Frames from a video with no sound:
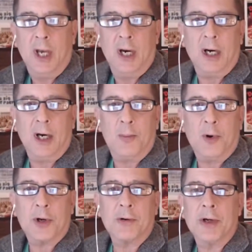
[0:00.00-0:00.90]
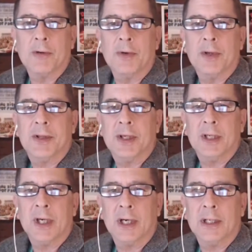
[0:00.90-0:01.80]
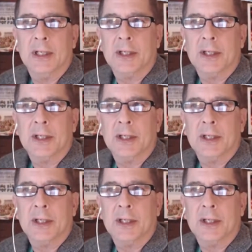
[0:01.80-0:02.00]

partnering with the